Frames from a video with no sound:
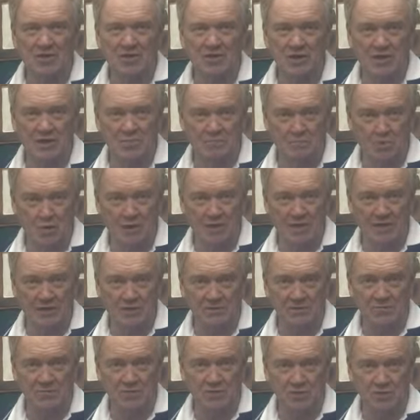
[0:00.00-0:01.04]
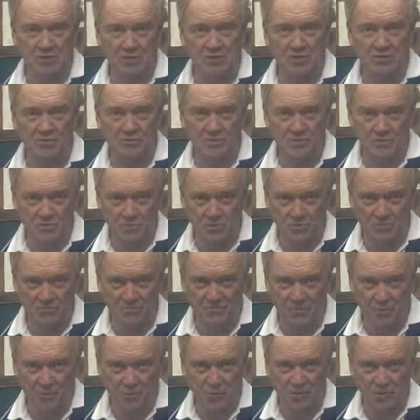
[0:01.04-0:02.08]
that Brown was always known
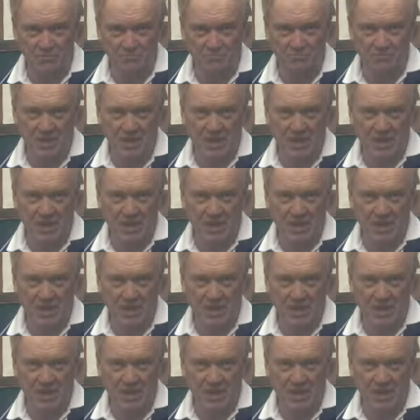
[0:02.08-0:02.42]
for.